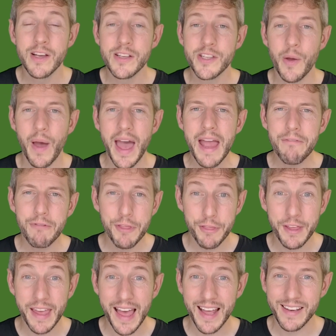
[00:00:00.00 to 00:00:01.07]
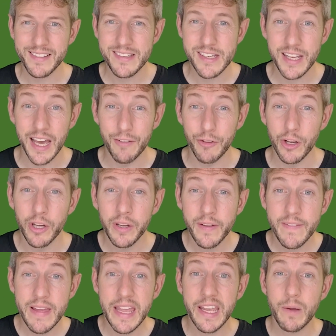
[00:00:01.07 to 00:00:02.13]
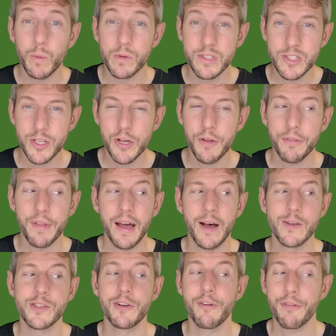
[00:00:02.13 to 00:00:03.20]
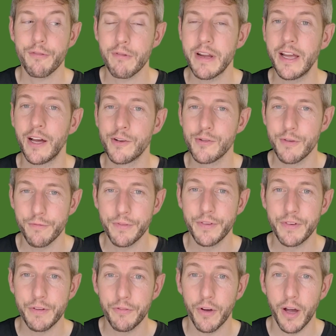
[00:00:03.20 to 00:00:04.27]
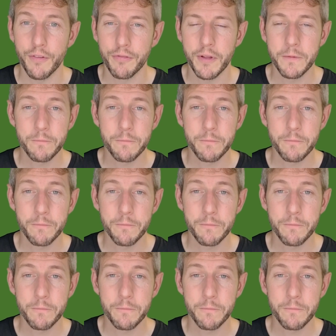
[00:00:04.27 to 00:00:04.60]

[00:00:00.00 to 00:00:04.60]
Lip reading: So everything added together equals 2,355.